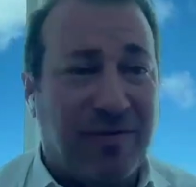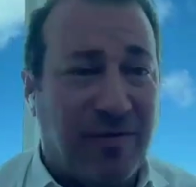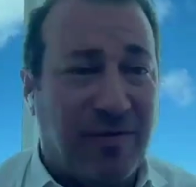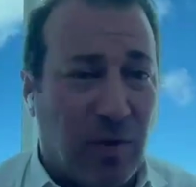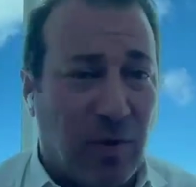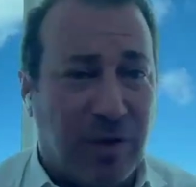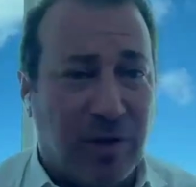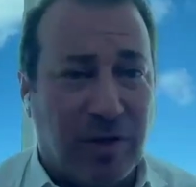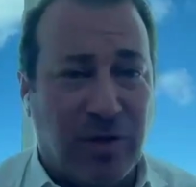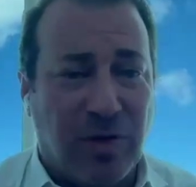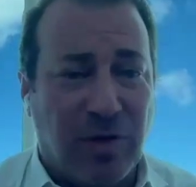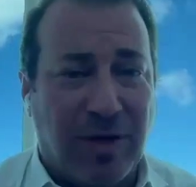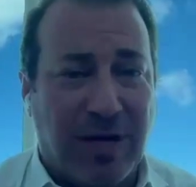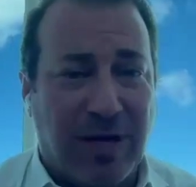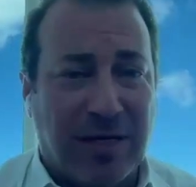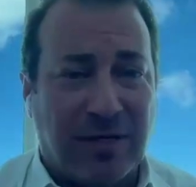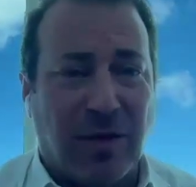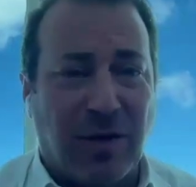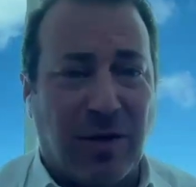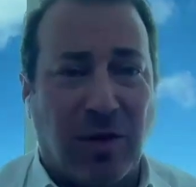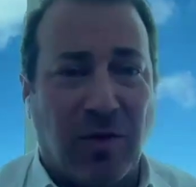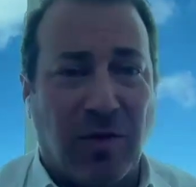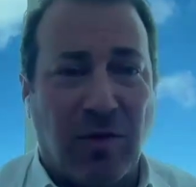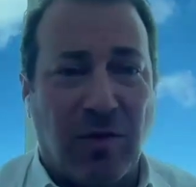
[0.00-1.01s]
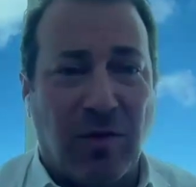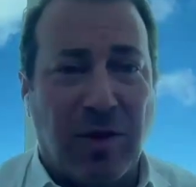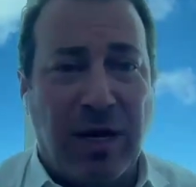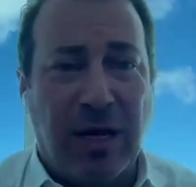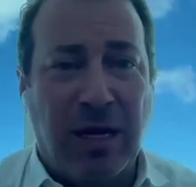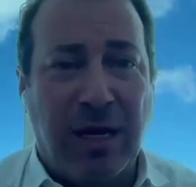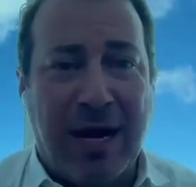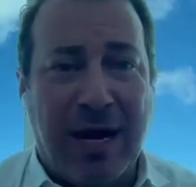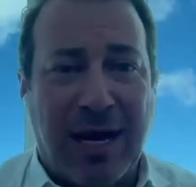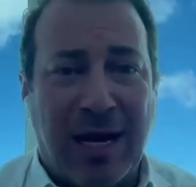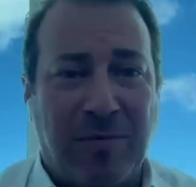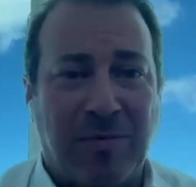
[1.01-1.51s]
Fast forward to
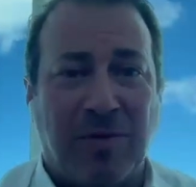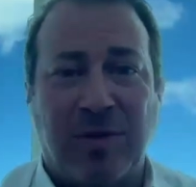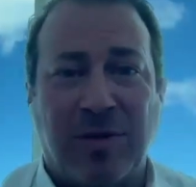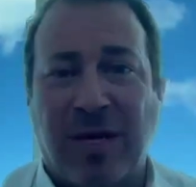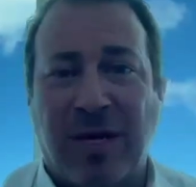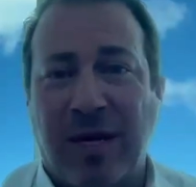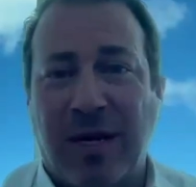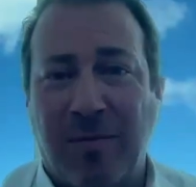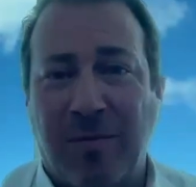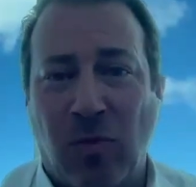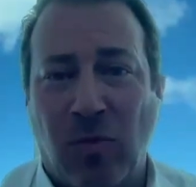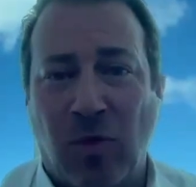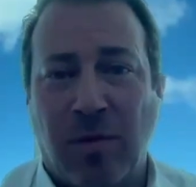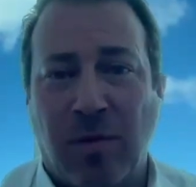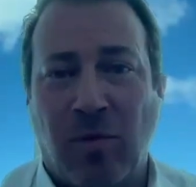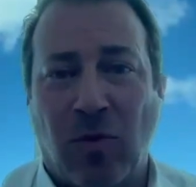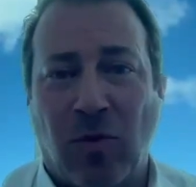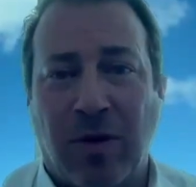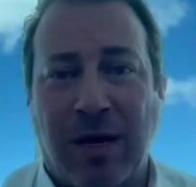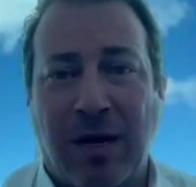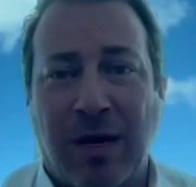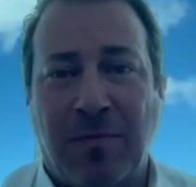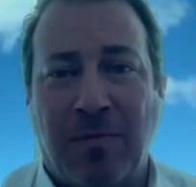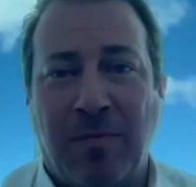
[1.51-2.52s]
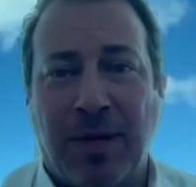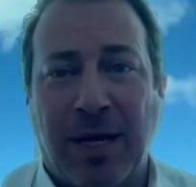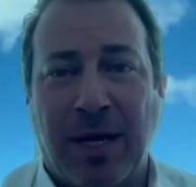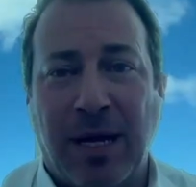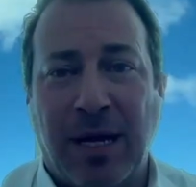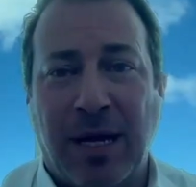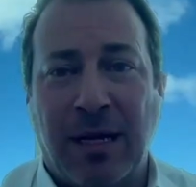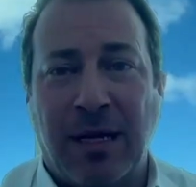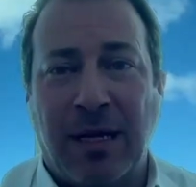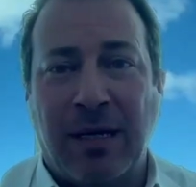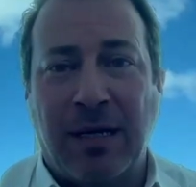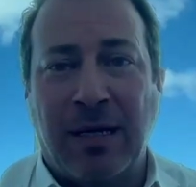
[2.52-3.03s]
2003, AdOps was getting more and more
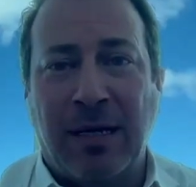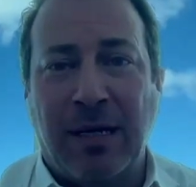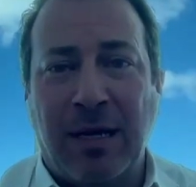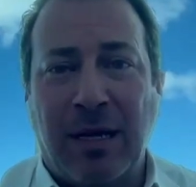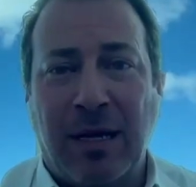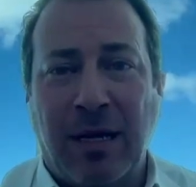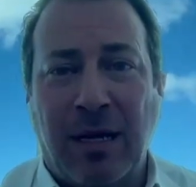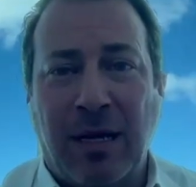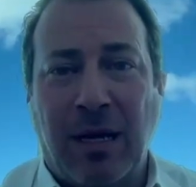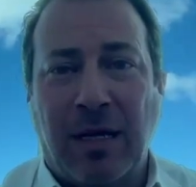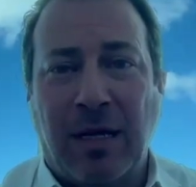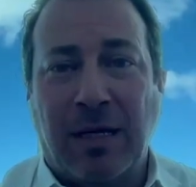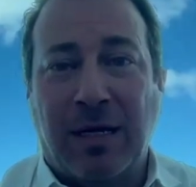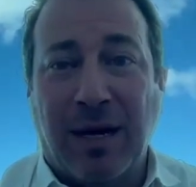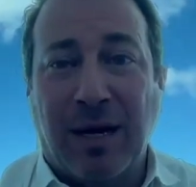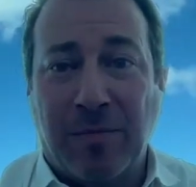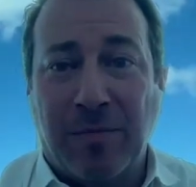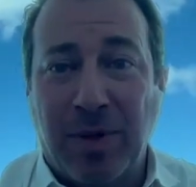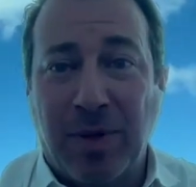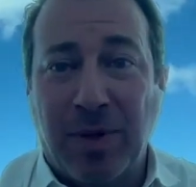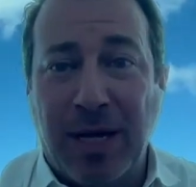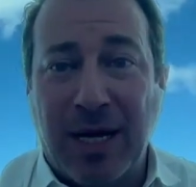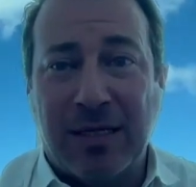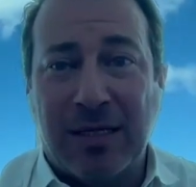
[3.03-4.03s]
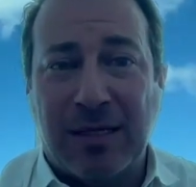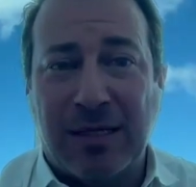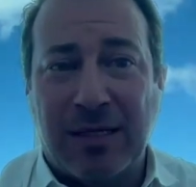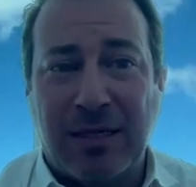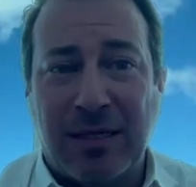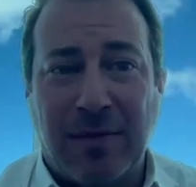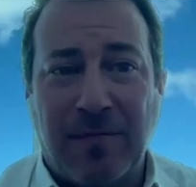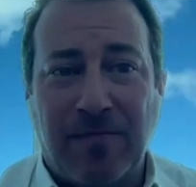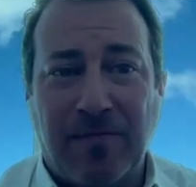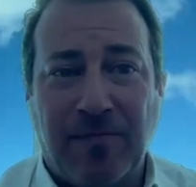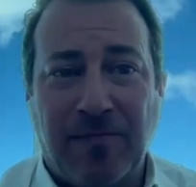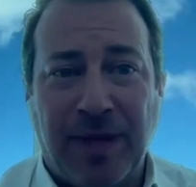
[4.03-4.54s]
complicated and
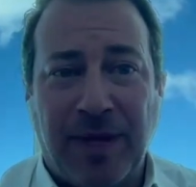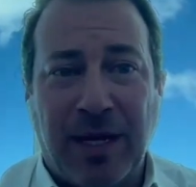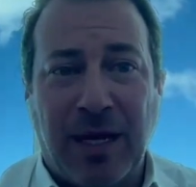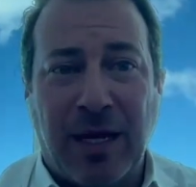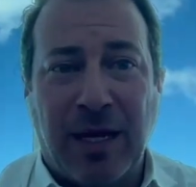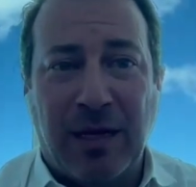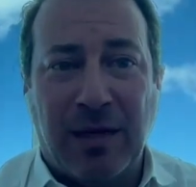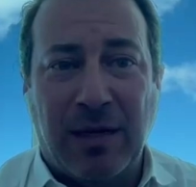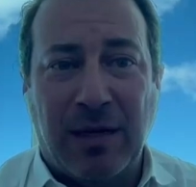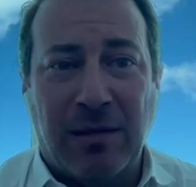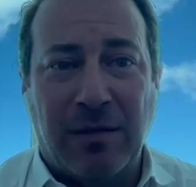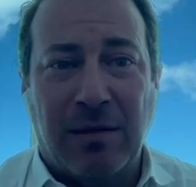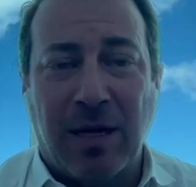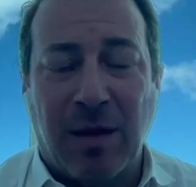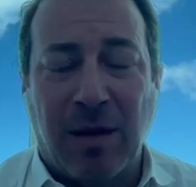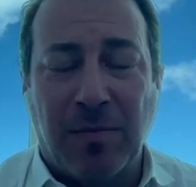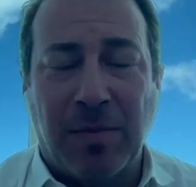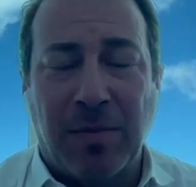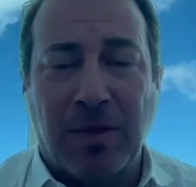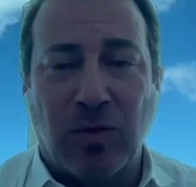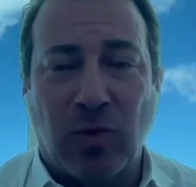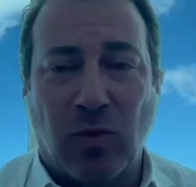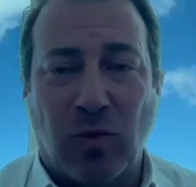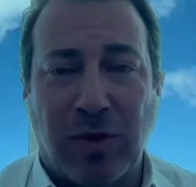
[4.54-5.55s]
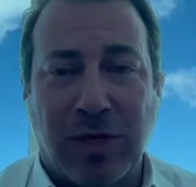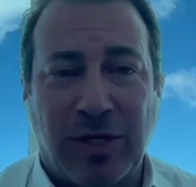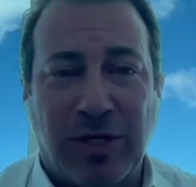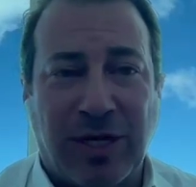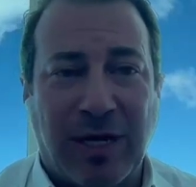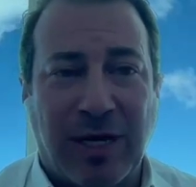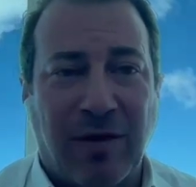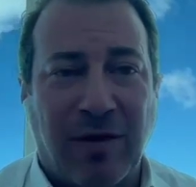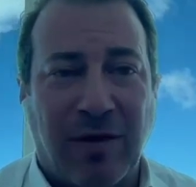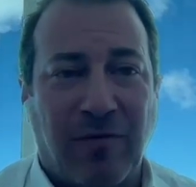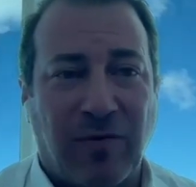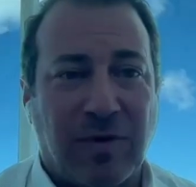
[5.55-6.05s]
complex, and companies were
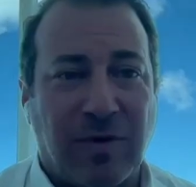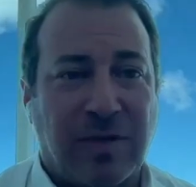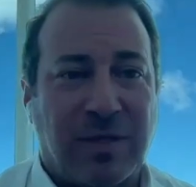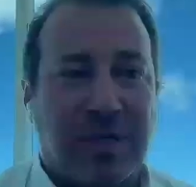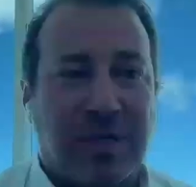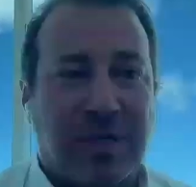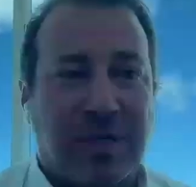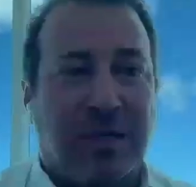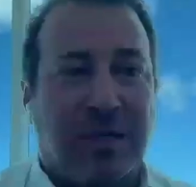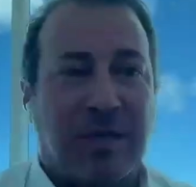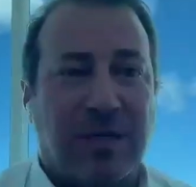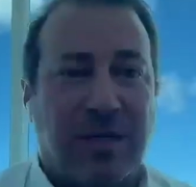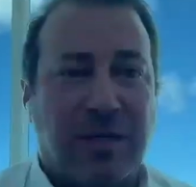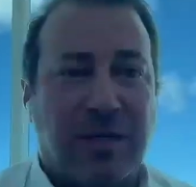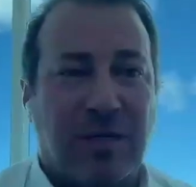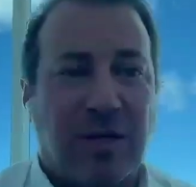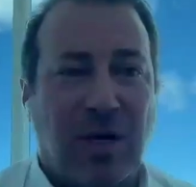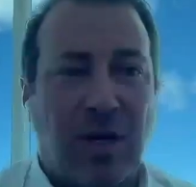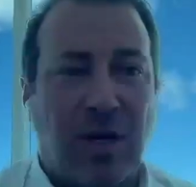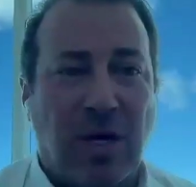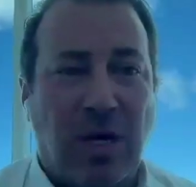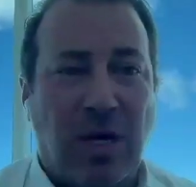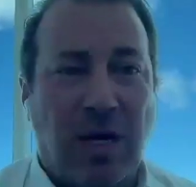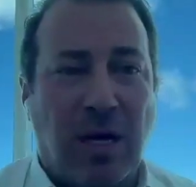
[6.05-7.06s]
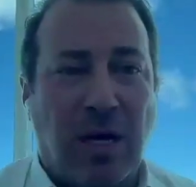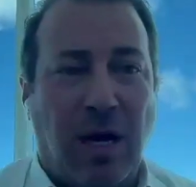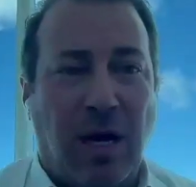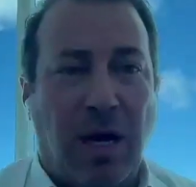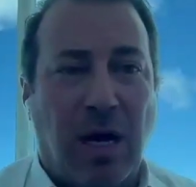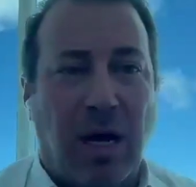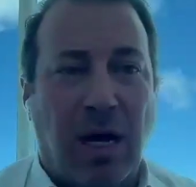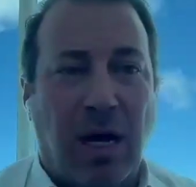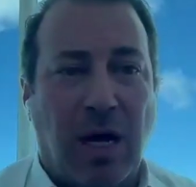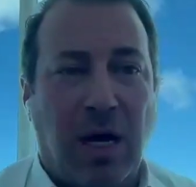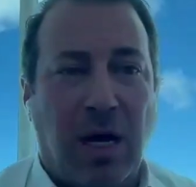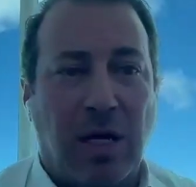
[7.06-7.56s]
reaching out for assistance.
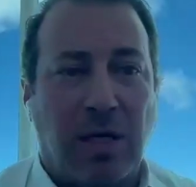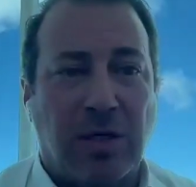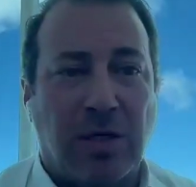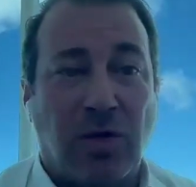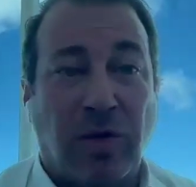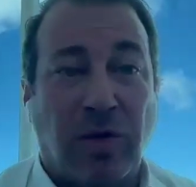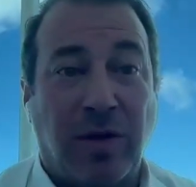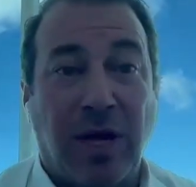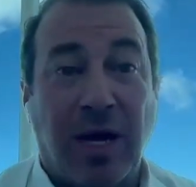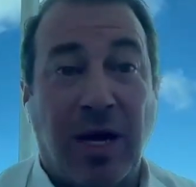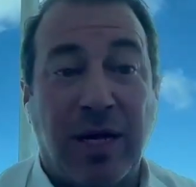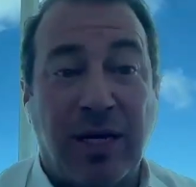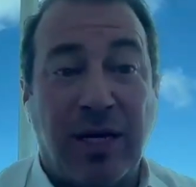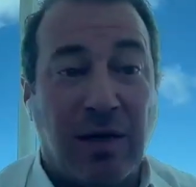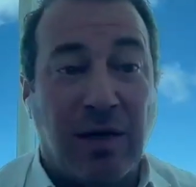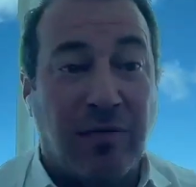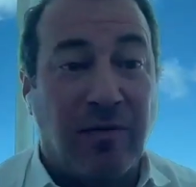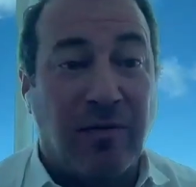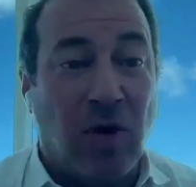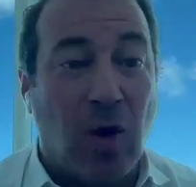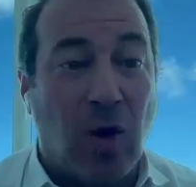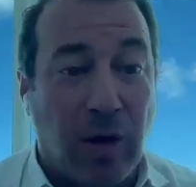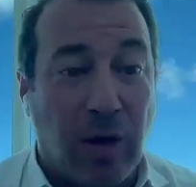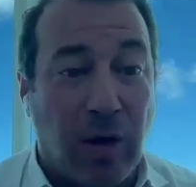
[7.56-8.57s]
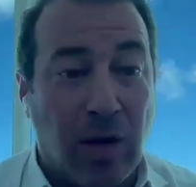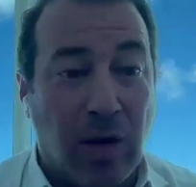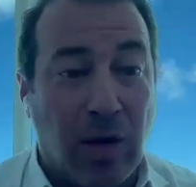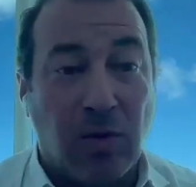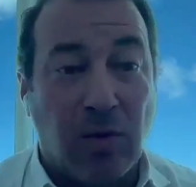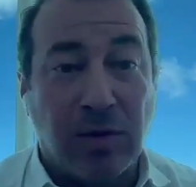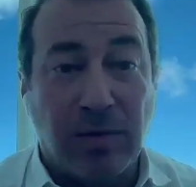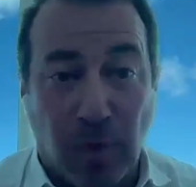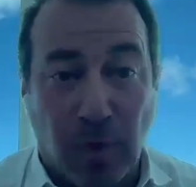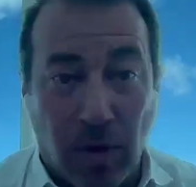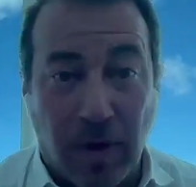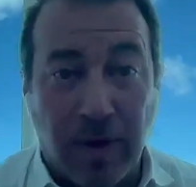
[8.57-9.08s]
So the idea of
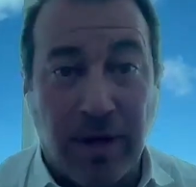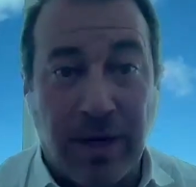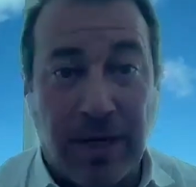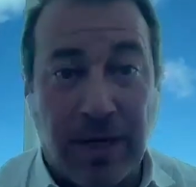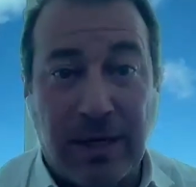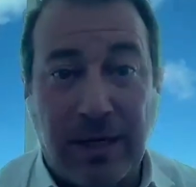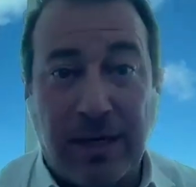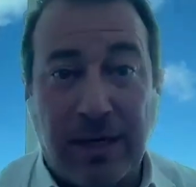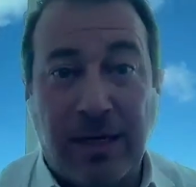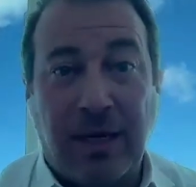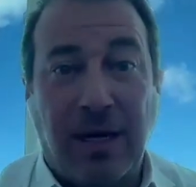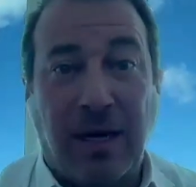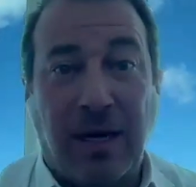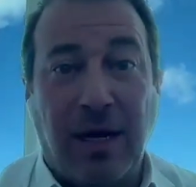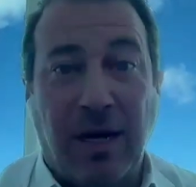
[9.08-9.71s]
OAO was born.